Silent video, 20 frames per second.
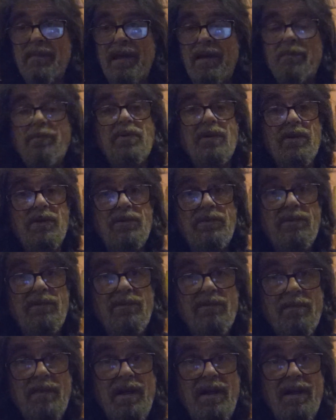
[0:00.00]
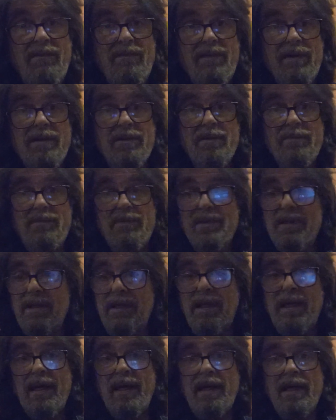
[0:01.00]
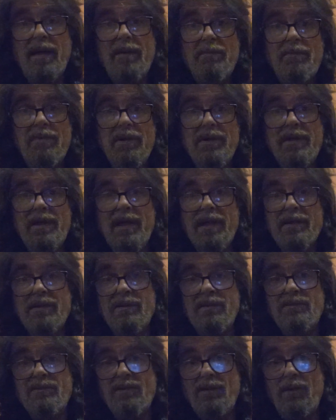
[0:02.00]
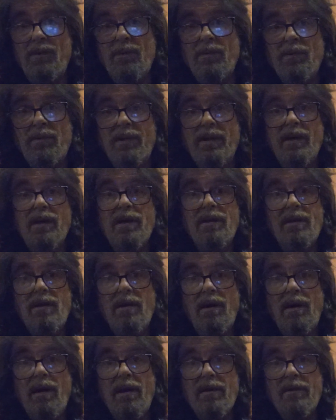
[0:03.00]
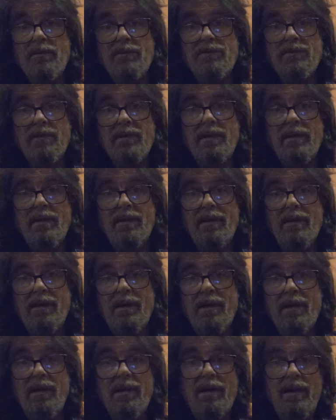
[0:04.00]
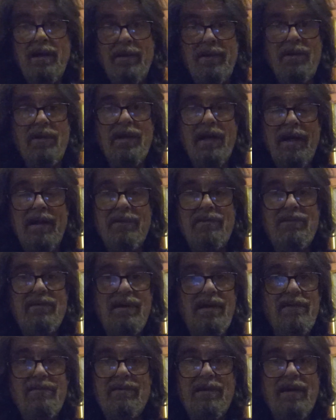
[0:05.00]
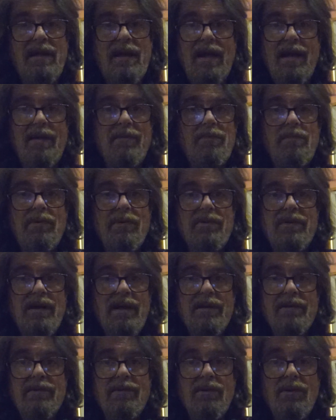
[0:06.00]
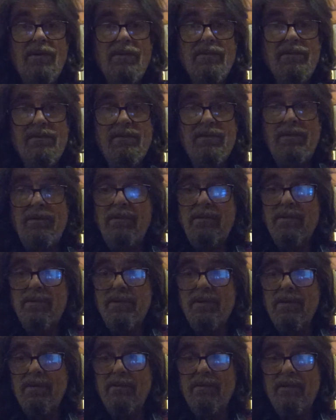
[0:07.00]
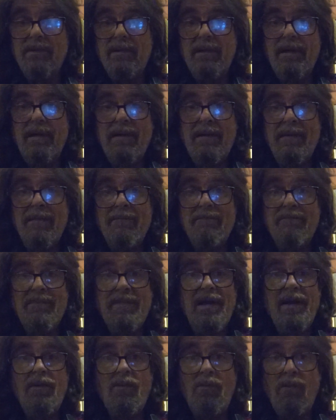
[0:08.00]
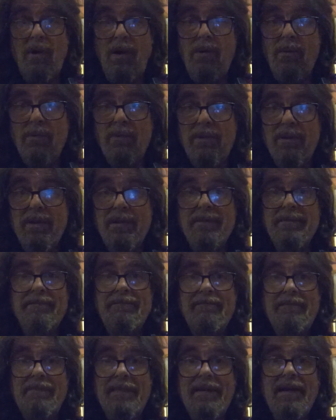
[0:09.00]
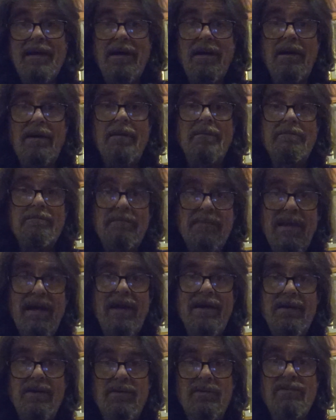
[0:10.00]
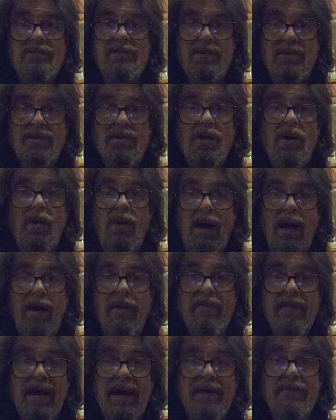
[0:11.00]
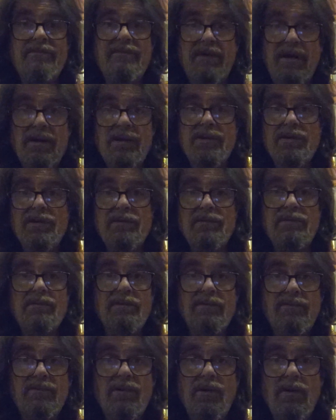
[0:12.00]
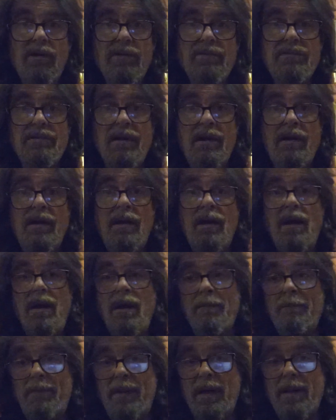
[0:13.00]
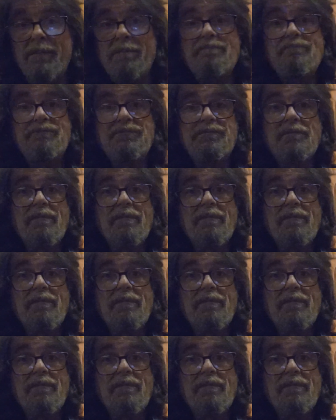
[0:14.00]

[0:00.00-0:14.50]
it produces many victims, and it cannot protect its own daughters. In the United States, they can't protect their own school children. They won't. Um, you, you know how that functions, of course. But